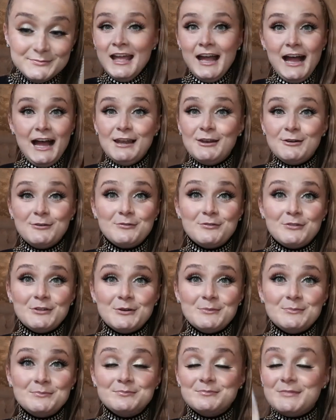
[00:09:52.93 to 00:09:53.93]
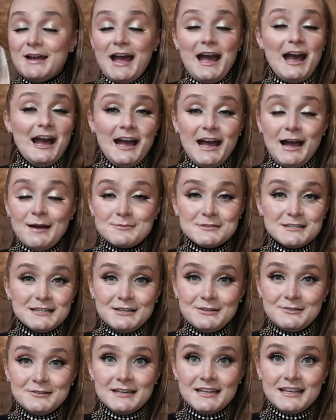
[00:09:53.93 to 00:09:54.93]
I love them,
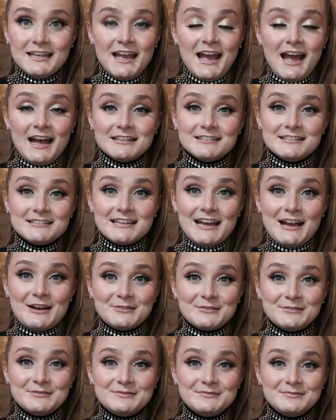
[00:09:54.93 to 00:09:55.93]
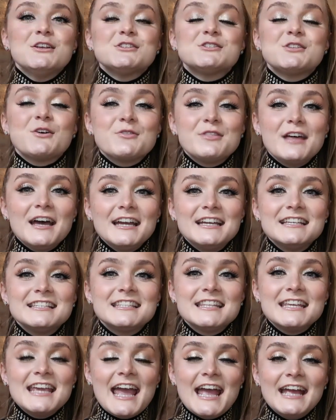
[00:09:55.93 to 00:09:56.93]
absolutely, hands down. So that is
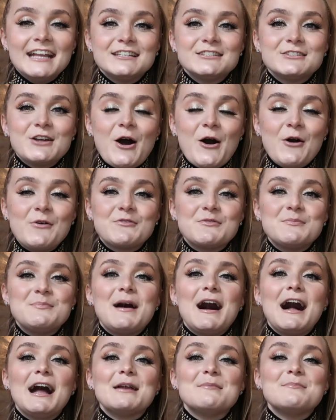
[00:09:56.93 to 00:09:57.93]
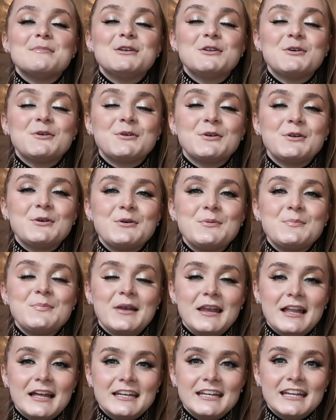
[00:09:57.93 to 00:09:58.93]
the end of my Manolo
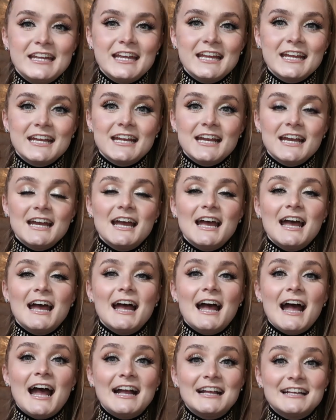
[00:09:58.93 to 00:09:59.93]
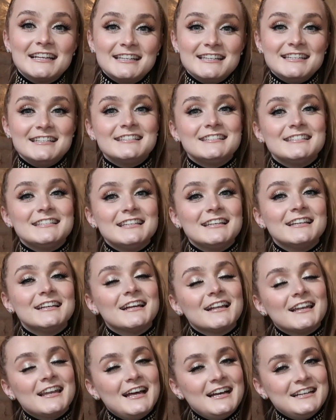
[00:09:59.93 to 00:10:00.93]
Blahnik Hangisi
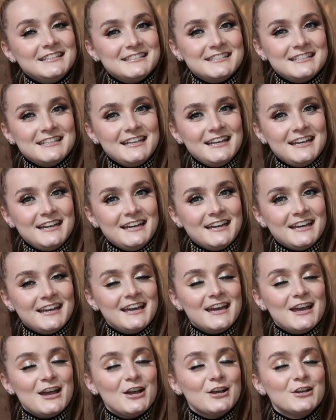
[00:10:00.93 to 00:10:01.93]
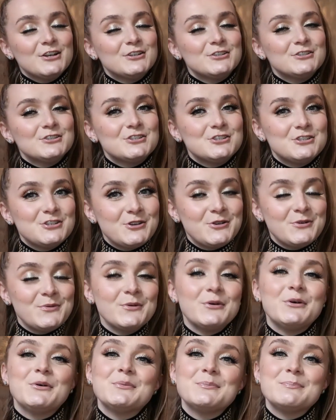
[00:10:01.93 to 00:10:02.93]
Galassia
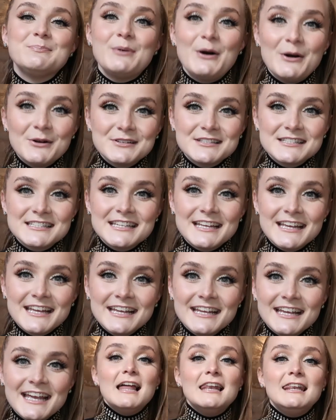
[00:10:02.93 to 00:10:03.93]
shoe unboxing.